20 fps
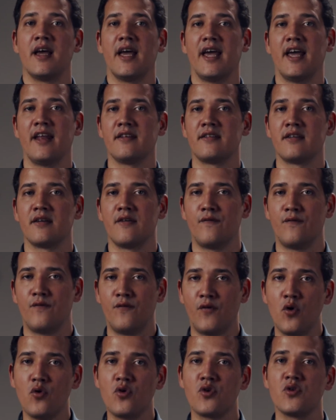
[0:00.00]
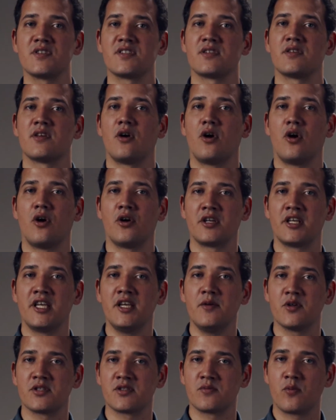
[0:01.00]
and focus on
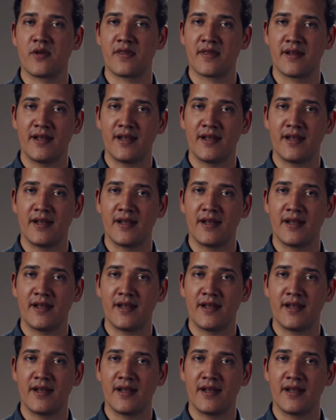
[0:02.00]
keywords with